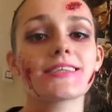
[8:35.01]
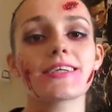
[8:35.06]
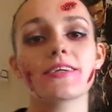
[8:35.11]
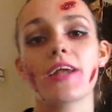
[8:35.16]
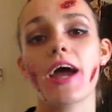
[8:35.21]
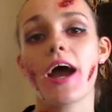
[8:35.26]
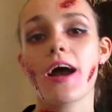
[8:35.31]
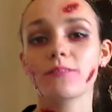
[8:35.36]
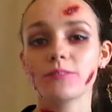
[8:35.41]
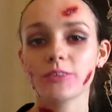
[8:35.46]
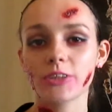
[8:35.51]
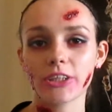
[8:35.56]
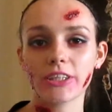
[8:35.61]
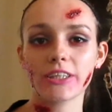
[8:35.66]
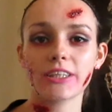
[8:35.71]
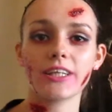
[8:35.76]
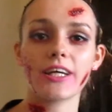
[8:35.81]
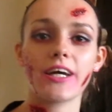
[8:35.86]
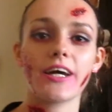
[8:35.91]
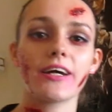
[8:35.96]
now I'm
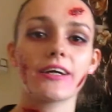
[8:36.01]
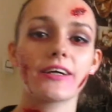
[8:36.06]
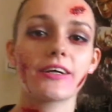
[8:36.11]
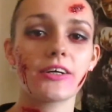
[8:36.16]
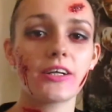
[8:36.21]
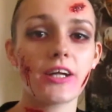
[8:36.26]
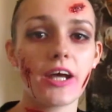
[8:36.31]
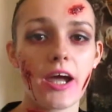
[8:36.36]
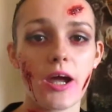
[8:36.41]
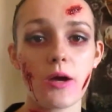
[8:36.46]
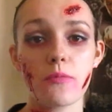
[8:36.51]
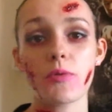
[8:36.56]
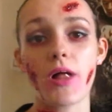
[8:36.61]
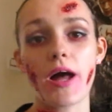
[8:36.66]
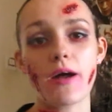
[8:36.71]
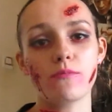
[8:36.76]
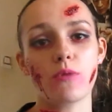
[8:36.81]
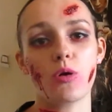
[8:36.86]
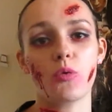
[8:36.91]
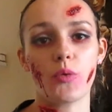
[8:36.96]
just going to
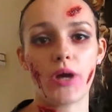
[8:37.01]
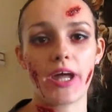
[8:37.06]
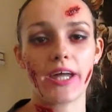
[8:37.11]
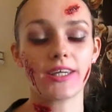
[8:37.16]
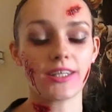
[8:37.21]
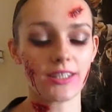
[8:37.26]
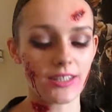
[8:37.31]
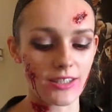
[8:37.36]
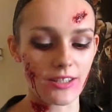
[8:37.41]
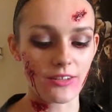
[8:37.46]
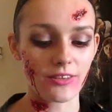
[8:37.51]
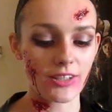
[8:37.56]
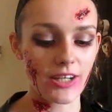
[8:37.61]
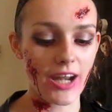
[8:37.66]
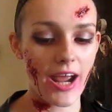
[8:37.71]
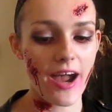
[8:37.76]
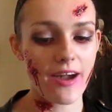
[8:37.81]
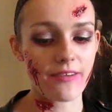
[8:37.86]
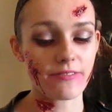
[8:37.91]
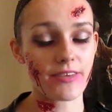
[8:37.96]
apply my wig. You
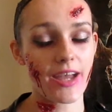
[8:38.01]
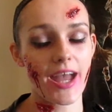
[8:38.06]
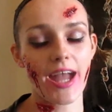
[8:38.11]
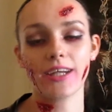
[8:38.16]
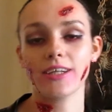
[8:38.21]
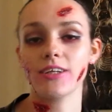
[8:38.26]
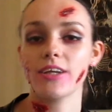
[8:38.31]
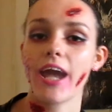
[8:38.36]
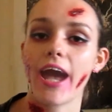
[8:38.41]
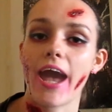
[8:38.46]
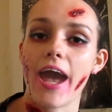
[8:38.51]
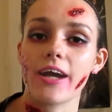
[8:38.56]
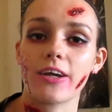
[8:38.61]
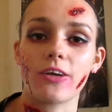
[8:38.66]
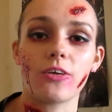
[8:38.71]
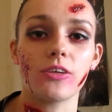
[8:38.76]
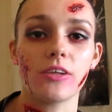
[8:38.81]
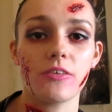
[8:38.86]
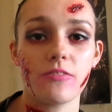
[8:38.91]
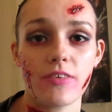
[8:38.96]
can have any hair
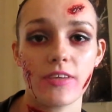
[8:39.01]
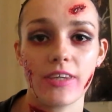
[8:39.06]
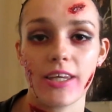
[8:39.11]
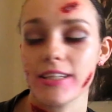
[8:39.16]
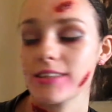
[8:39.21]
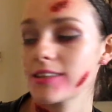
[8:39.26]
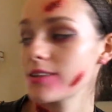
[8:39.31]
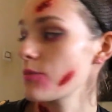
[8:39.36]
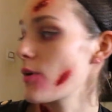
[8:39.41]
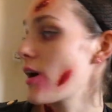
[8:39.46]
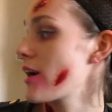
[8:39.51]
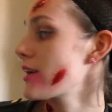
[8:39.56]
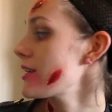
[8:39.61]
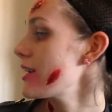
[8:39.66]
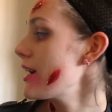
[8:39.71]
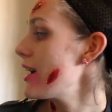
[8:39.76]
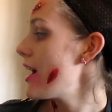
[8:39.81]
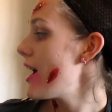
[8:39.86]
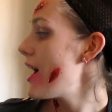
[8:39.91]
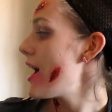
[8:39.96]
colour for this one.
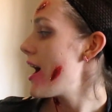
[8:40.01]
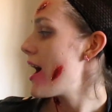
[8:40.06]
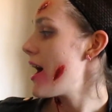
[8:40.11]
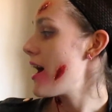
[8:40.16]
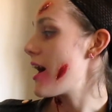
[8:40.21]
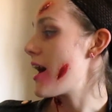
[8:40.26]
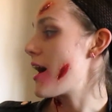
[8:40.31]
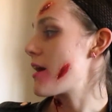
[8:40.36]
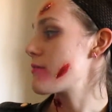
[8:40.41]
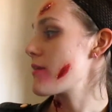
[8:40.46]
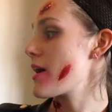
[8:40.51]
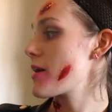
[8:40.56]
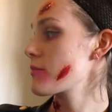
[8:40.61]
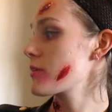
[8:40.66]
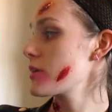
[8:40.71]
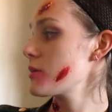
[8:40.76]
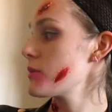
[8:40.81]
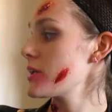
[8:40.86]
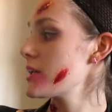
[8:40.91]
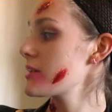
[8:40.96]
I'm
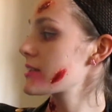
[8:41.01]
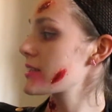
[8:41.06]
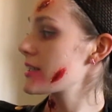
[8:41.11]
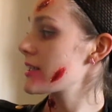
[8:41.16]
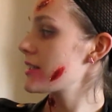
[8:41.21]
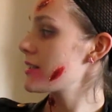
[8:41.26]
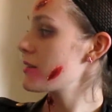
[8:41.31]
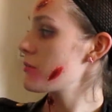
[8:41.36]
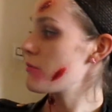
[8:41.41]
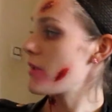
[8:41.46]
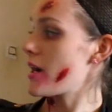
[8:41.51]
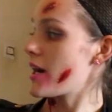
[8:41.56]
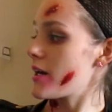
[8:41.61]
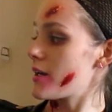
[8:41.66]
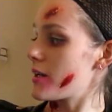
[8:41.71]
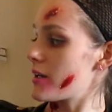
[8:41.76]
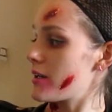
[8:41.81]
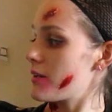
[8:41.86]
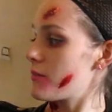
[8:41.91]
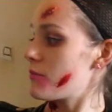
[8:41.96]
going to be using
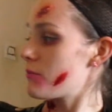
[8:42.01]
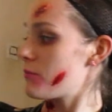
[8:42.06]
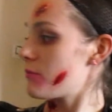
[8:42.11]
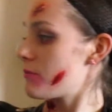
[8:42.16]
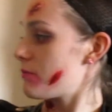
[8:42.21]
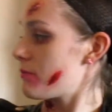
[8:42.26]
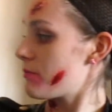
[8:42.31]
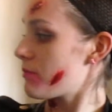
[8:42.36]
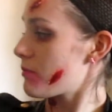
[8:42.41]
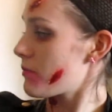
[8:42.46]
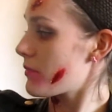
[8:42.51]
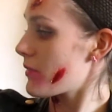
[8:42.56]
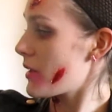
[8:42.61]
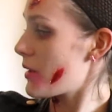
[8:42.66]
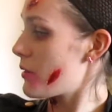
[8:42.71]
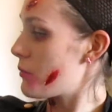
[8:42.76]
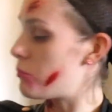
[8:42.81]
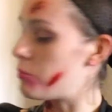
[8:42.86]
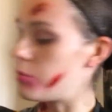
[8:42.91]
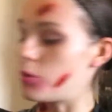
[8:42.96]
my
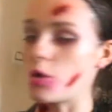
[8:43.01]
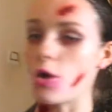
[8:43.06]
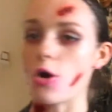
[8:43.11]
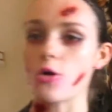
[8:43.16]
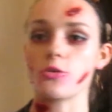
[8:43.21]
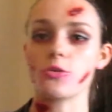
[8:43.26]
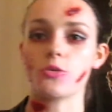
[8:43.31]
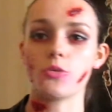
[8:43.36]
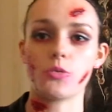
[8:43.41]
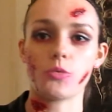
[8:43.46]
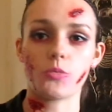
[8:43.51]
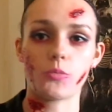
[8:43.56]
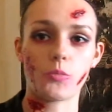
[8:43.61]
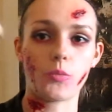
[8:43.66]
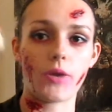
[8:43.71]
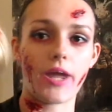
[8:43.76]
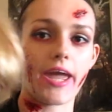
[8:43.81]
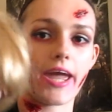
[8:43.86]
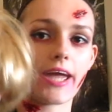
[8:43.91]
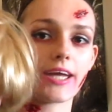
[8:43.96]
blonde
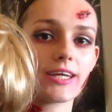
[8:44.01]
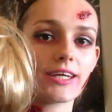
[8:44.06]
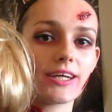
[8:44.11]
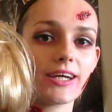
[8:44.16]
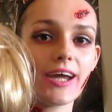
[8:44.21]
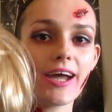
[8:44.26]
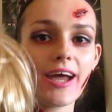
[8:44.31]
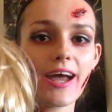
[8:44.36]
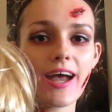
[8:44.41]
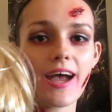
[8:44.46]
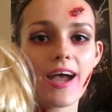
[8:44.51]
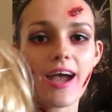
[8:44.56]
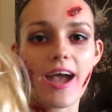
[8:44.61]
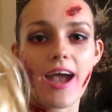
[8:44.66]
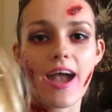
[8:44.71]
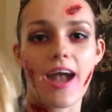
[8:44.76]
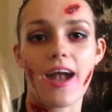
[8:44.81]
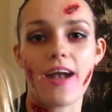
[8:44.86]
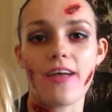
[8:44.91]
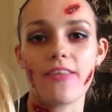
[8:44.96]
wig
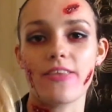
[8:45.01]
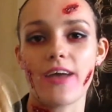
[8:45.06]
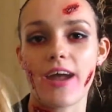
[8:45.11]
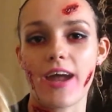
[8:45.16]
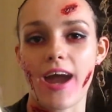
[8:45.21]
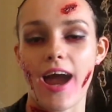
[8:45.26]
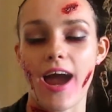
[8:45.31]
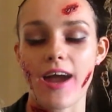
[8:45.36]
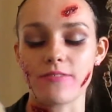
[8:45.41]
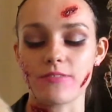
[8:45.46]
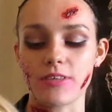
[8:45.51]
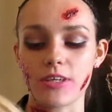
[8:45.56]
that I've